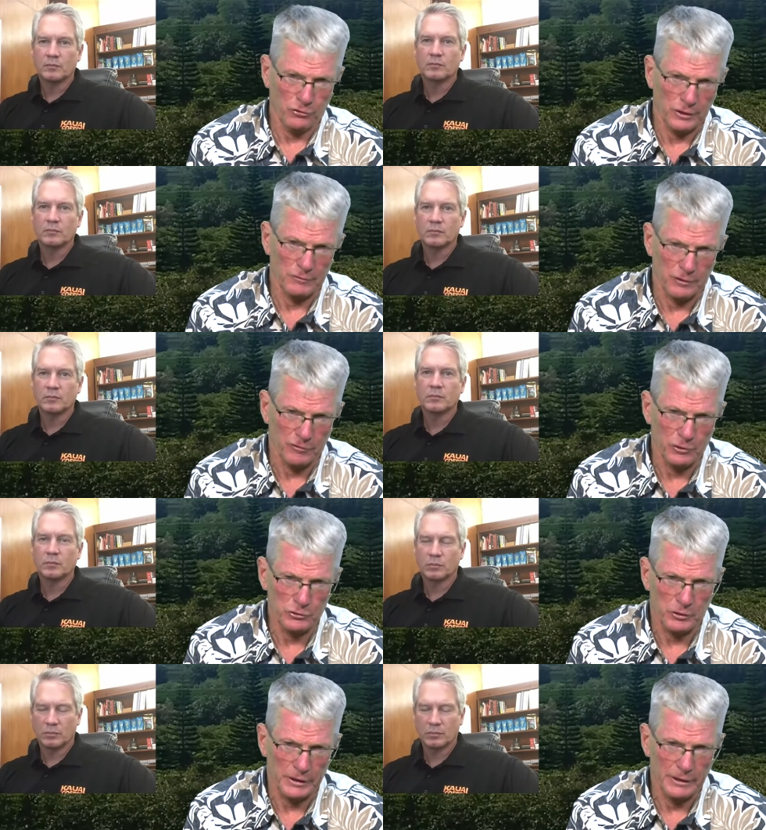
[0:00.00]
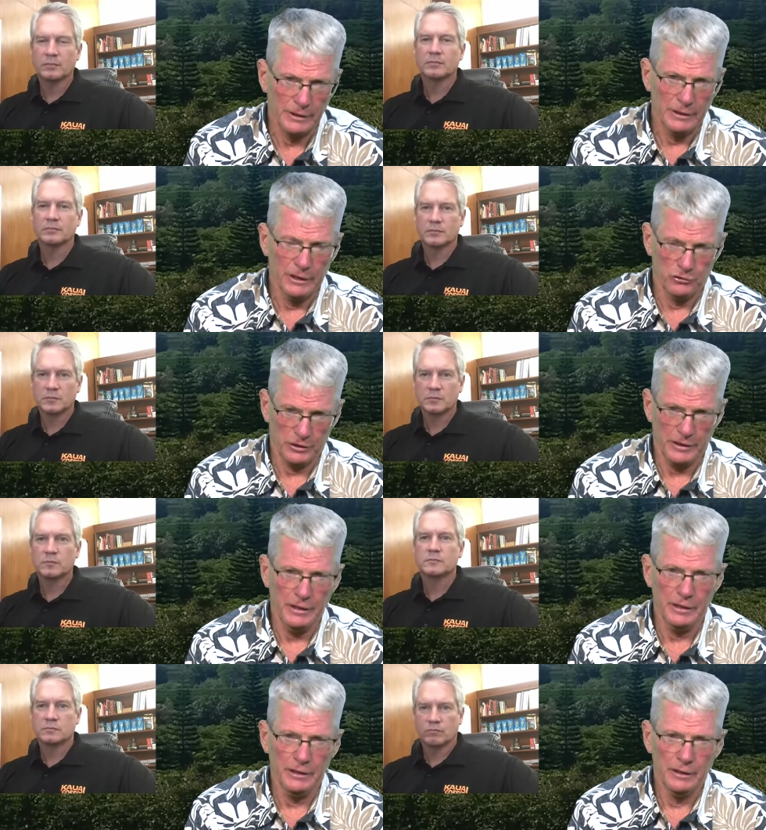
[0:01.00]
Speaker 1: level of filtering is a
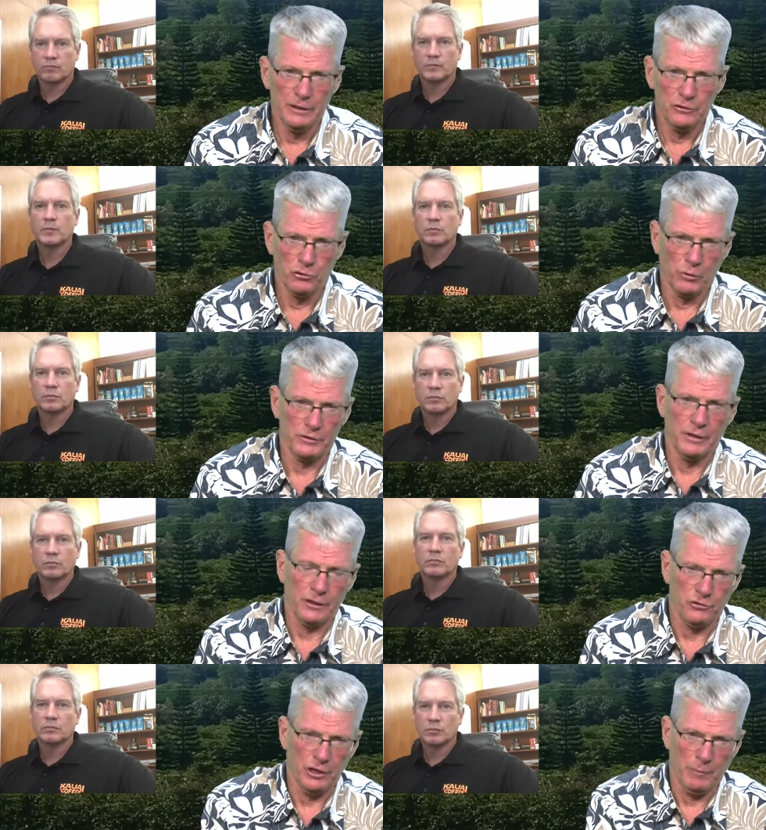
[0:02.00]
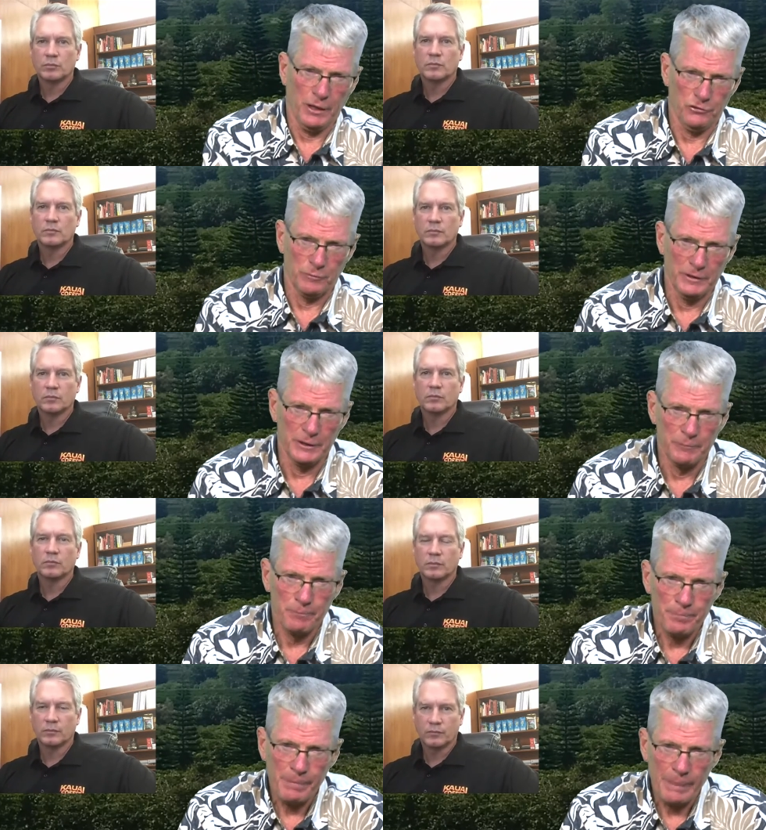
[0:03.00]
key to what the next step has to be.
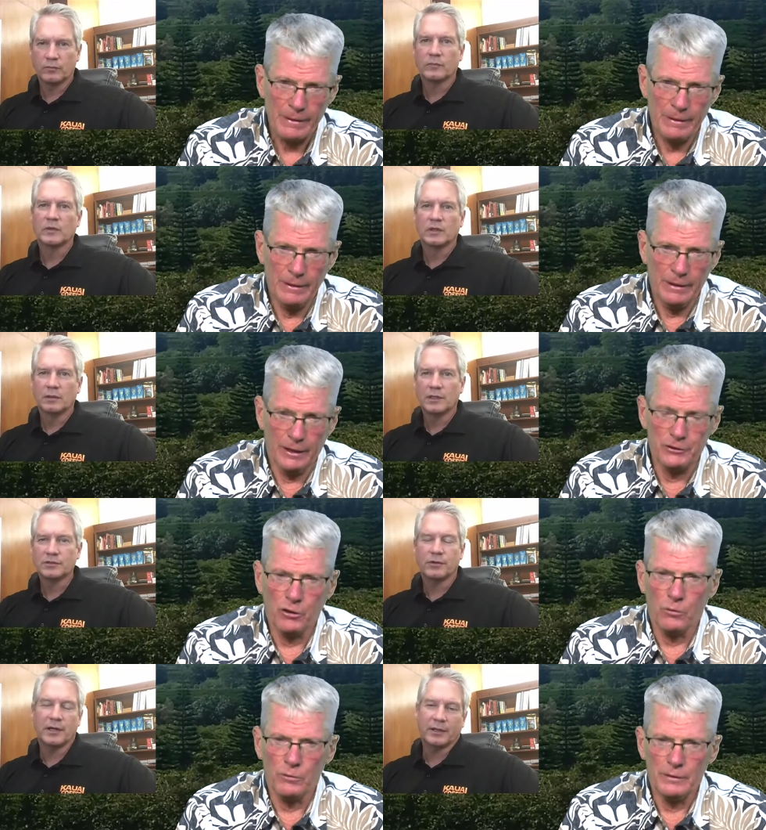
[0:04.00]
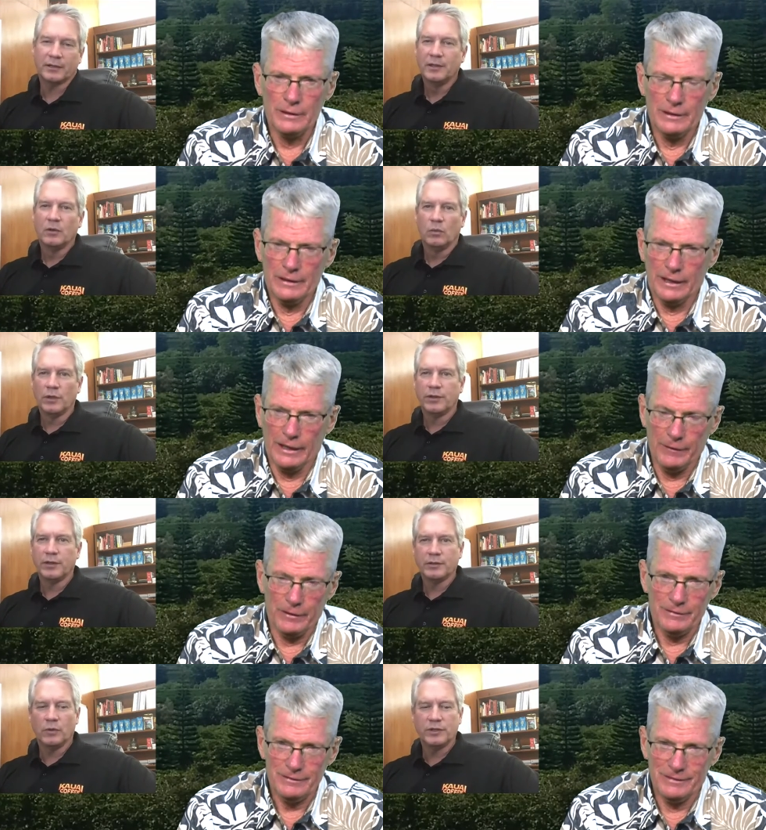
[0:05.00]
And That's correct. Uh, one
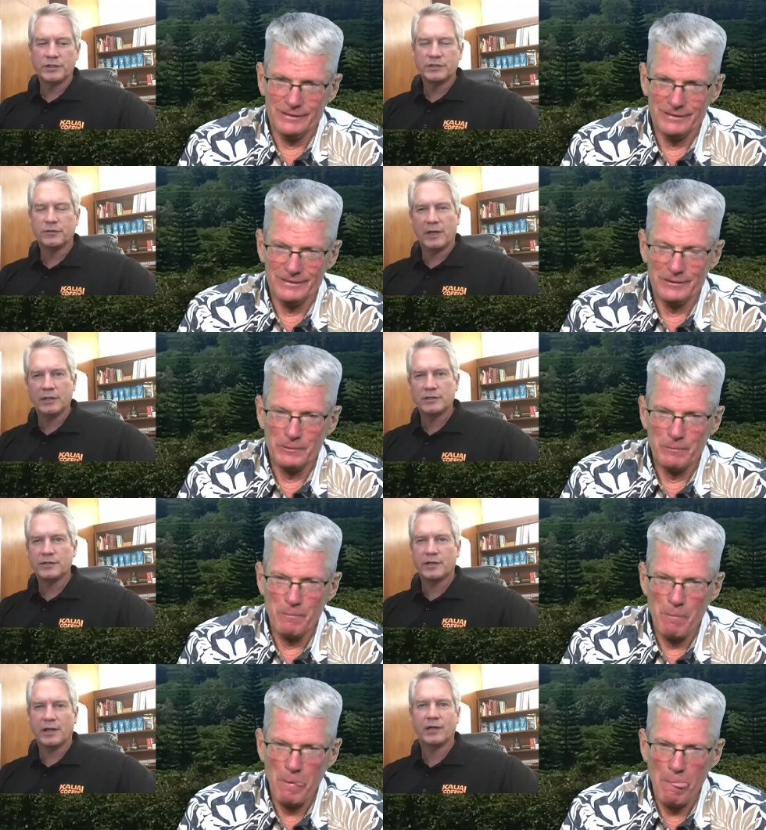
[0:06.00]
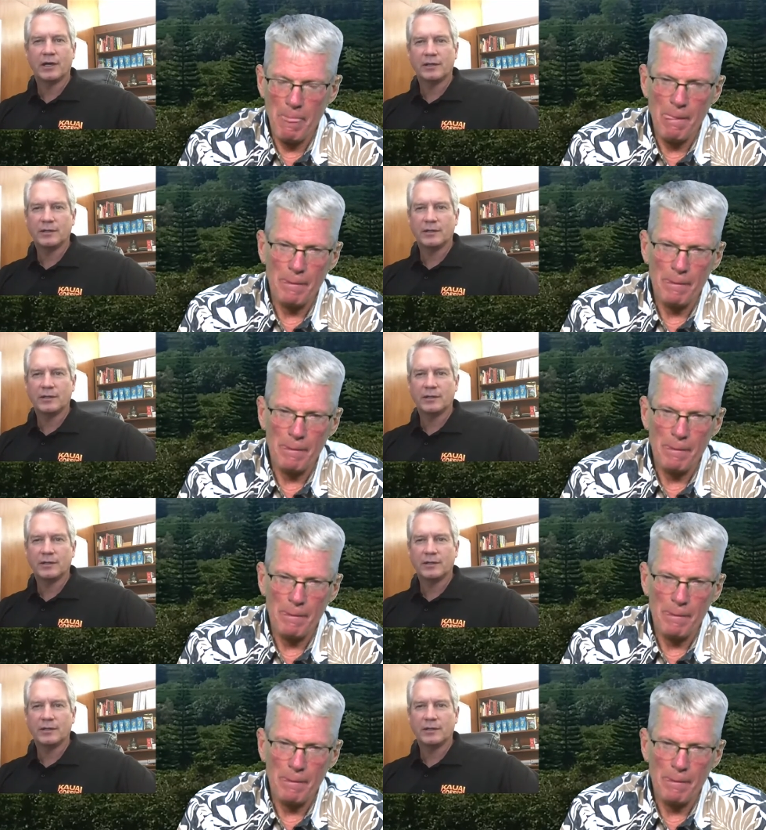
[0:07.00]
thing, one
Speaker 2: disadvantage that I've got